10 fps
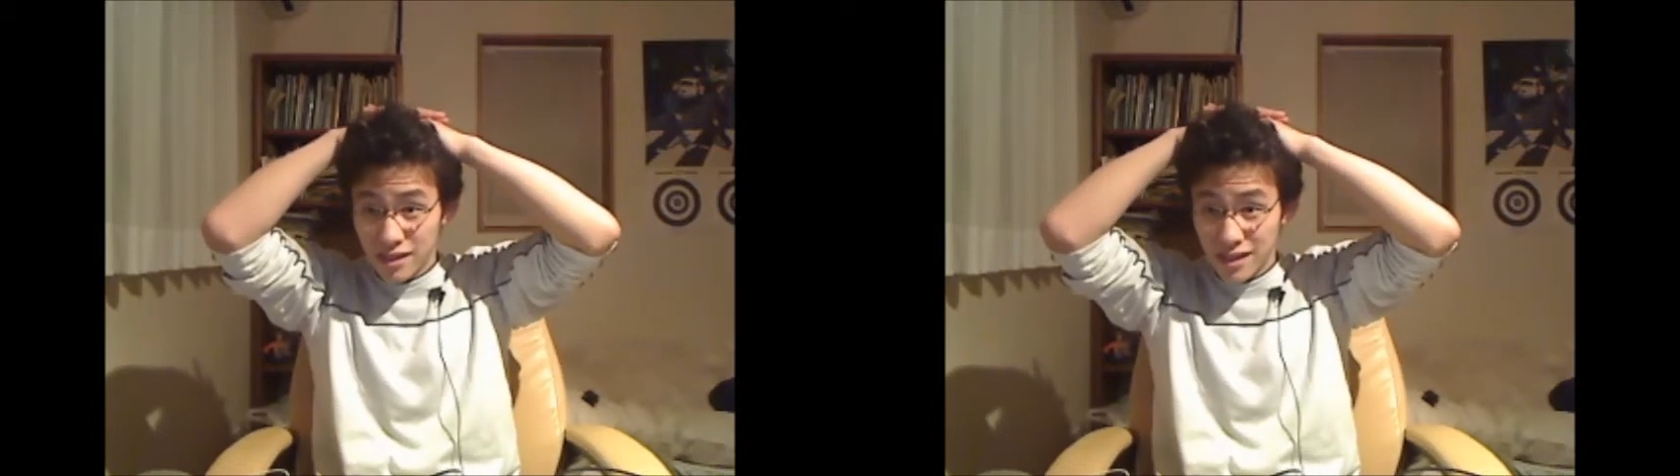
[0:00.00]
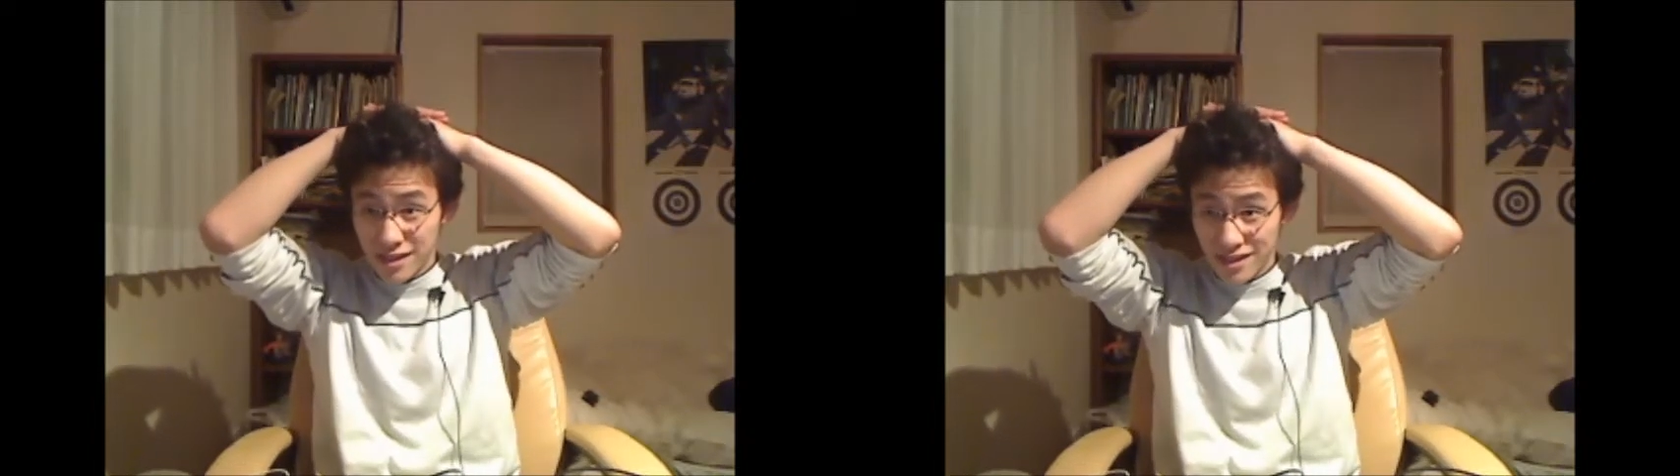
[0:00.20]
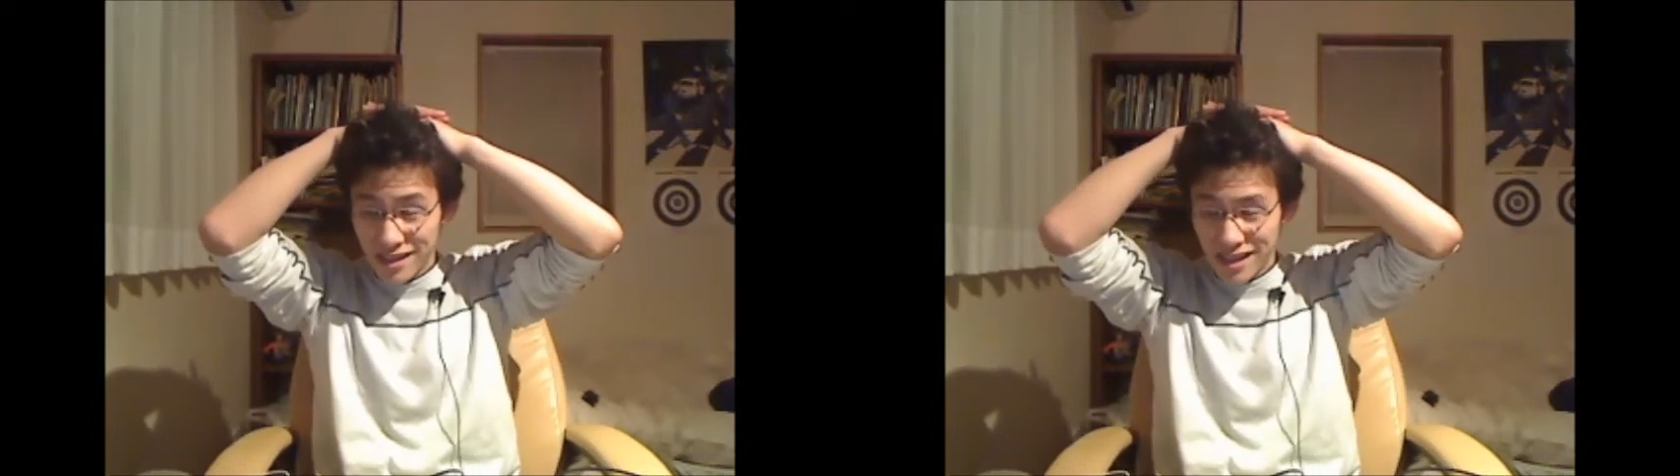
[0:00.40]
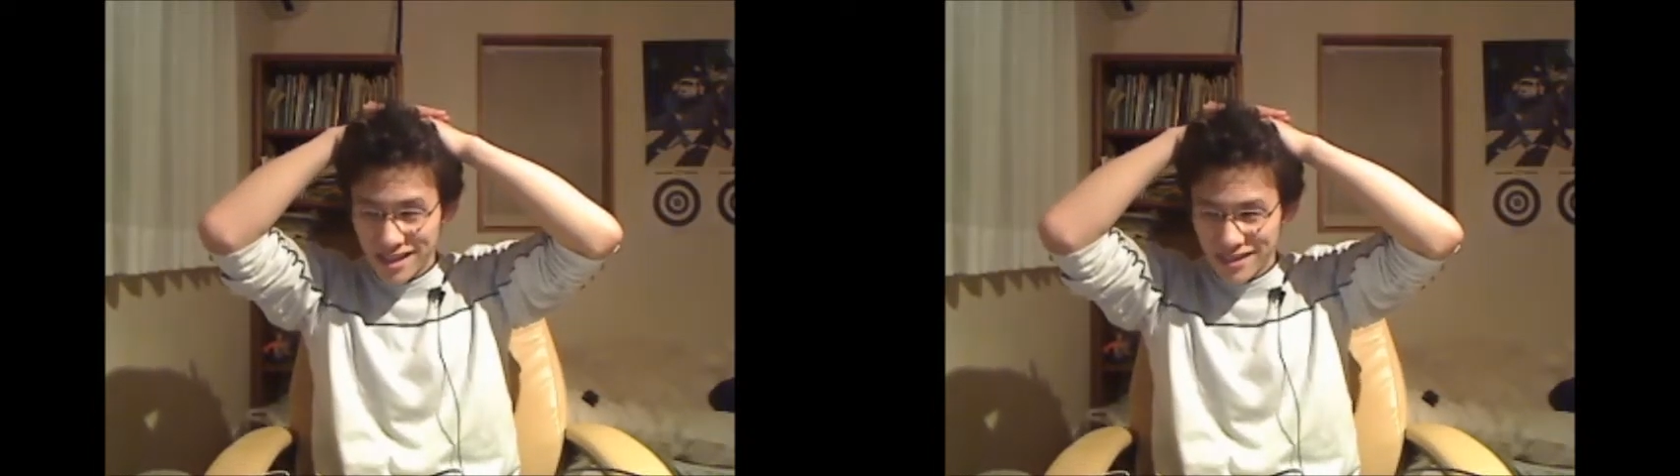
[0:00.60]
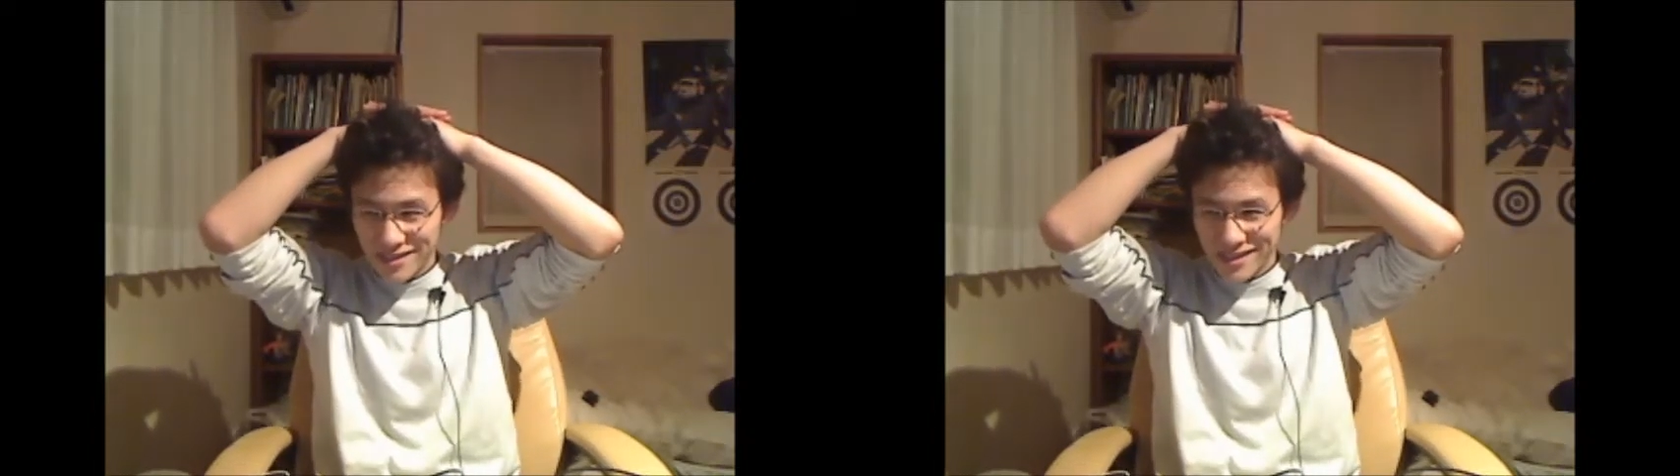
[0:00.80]

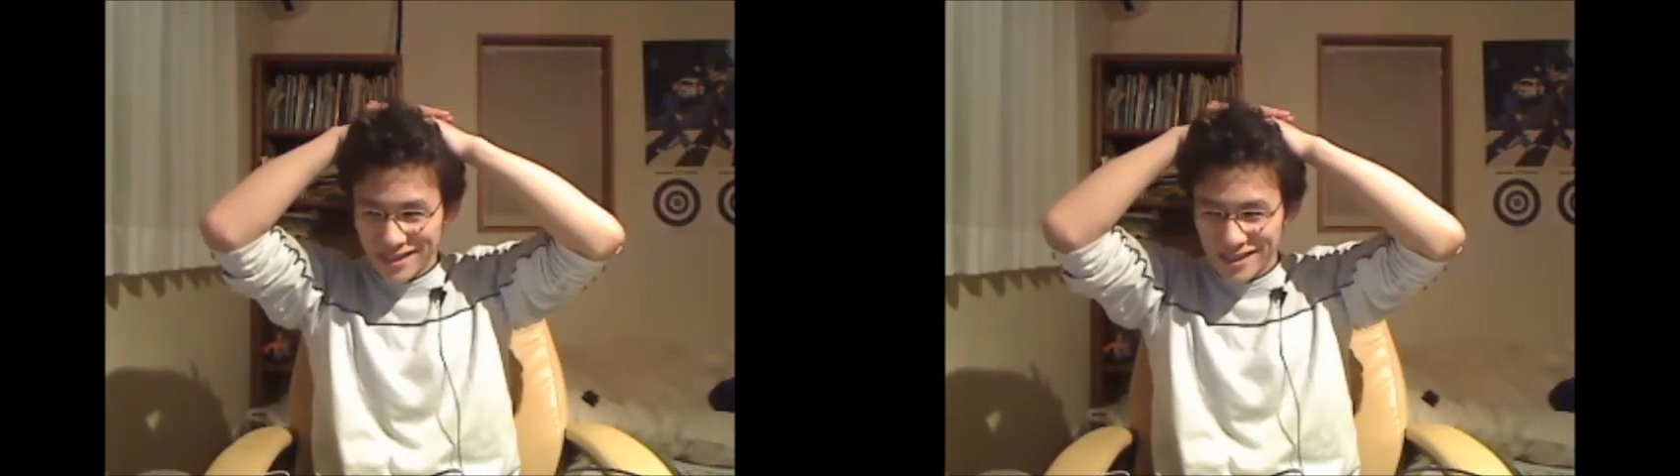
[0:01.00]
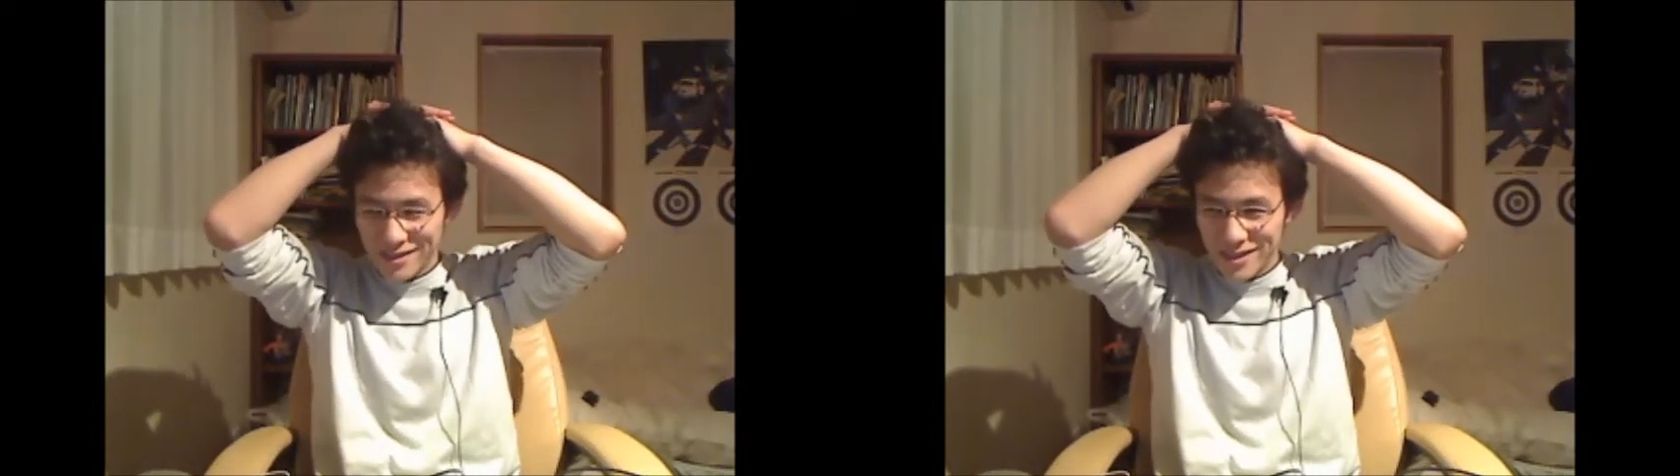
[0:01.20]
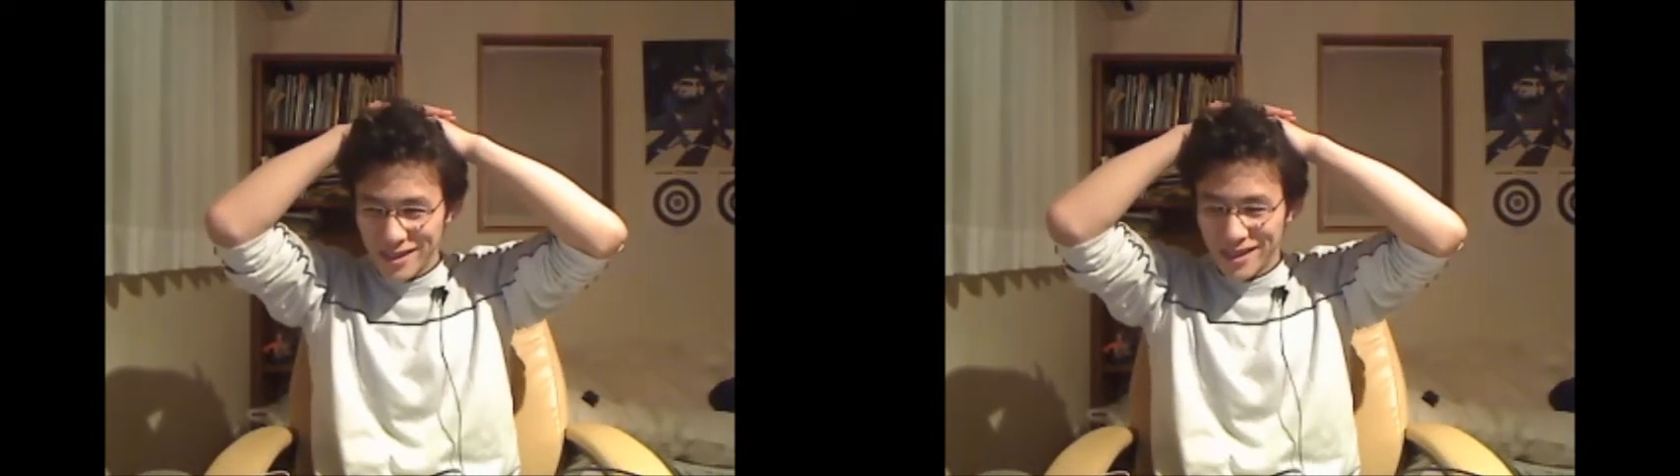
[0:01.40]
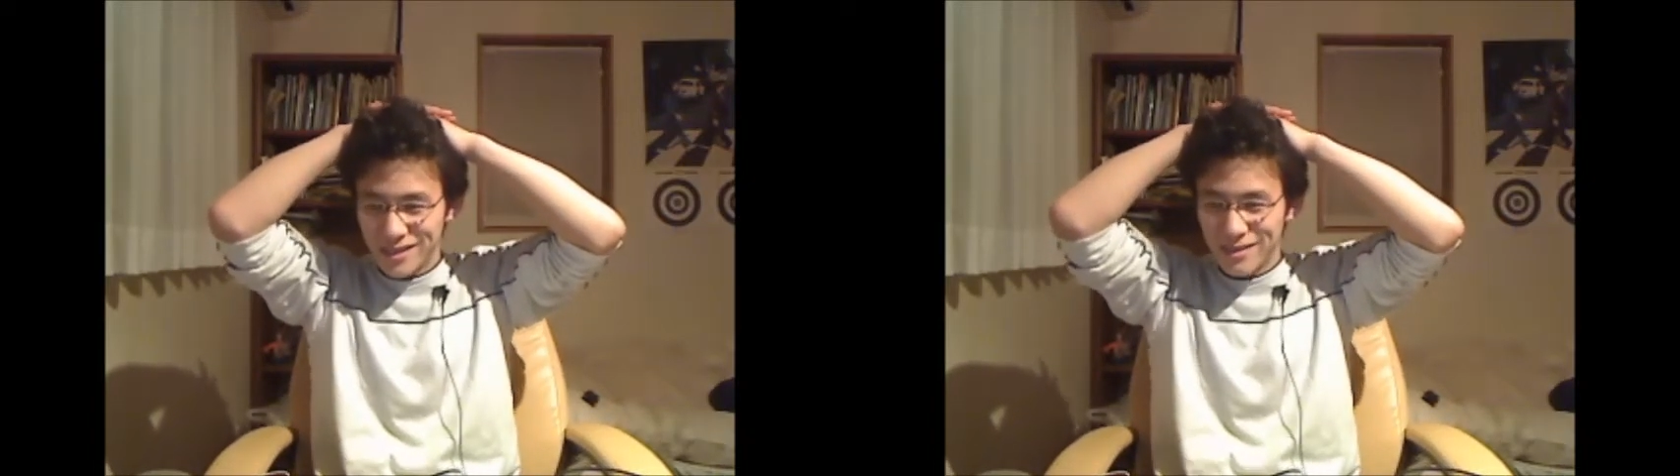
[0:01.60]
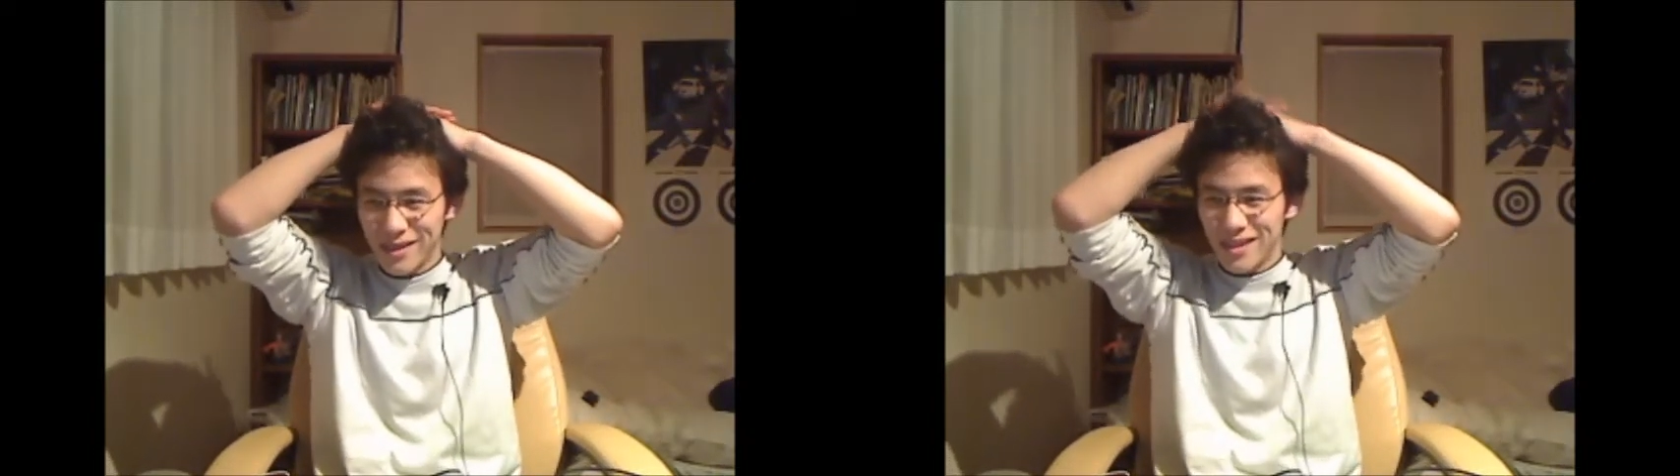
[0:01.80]
English
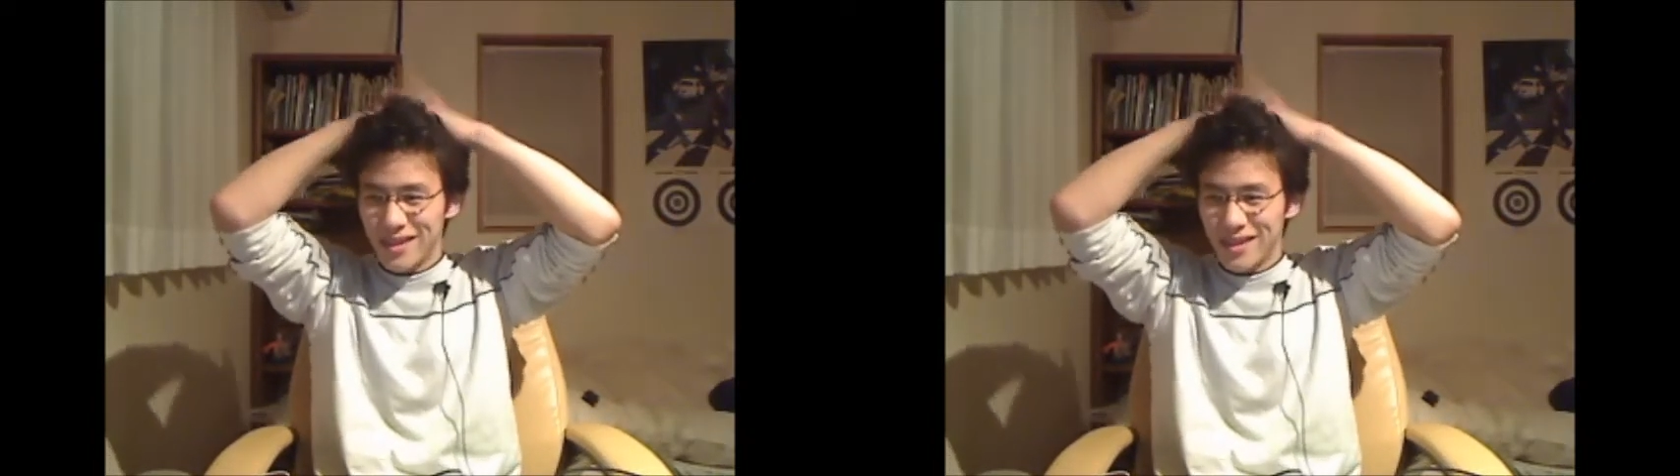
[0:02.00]
speakers, but